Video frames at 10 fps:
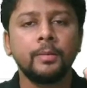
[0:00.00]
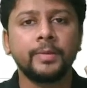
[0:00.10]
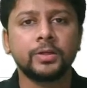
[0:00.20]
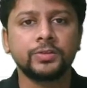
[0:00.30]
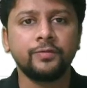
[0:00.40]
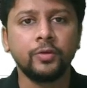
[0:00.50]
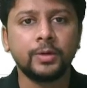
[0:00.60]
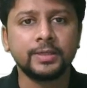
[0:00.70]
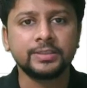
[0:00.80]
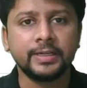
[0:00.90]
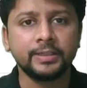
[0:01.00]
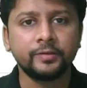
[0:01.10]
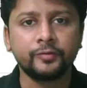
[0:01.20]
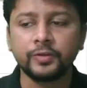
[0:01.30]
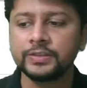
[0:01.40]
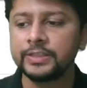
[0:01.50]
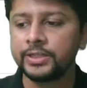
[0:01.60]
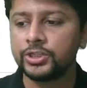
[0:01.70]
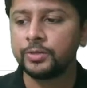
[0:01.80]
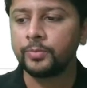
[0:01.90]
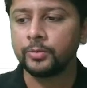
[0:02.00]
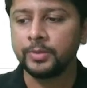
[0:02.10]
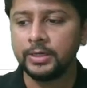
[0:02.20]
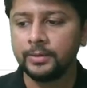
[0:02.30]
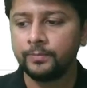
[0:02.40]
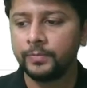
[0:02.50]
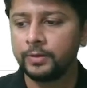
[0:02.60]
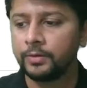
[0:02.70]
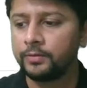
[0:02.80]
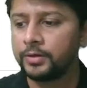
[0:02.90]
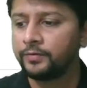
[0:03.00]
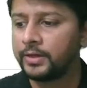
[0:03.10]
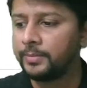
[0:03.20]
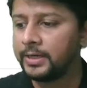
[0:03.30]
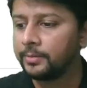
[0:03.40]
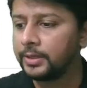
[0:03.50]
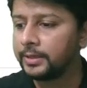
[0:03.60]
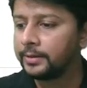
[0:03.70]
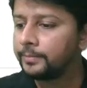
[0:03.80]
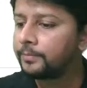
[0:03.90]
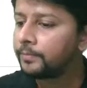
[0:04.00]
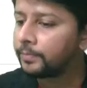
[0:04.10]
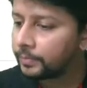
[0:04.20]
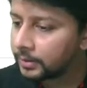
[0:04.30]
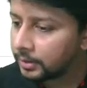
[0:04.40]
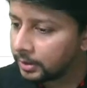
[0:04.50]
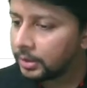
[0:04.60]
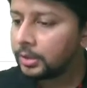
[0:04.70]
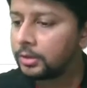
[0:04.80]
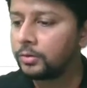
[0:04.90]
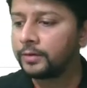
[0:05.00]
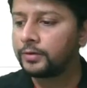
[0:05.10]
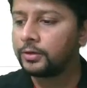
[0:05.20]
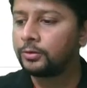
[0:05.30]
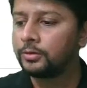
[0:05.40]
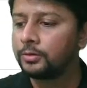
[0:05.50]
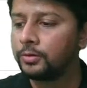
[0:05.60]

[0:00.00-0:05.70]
because if you understand the first section properly, 115BAA, good afternoon,